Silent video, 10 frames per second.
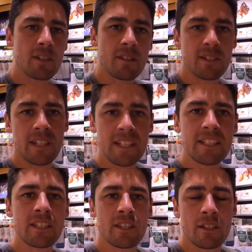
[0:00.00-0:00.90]
The, so
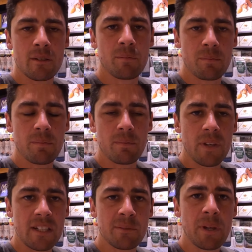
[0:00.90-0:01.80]
this is the
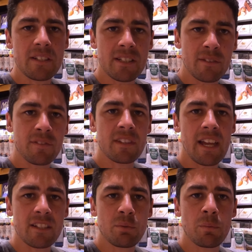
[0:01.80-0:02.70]
expensive.
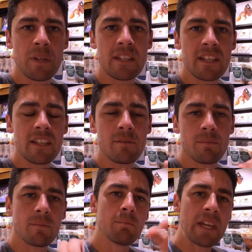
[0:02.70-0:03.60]
Next will be the
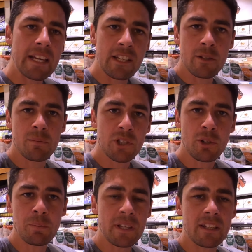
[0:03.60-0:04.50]
medium
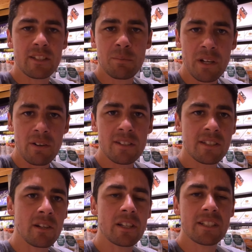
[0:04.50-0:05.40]
shopping
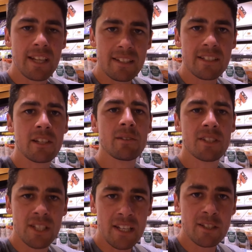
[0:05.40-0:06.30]
experience, you know, like Tesco,
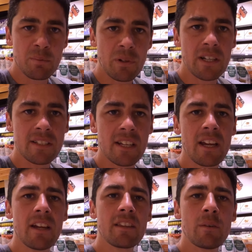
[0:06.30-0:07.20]
Sainsbury's.
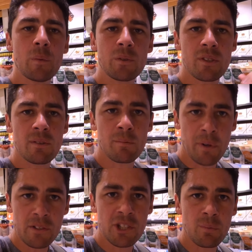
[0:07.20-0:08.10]
Then we'll do the
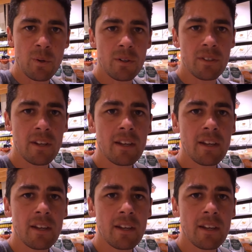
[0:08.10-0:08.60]
budget one.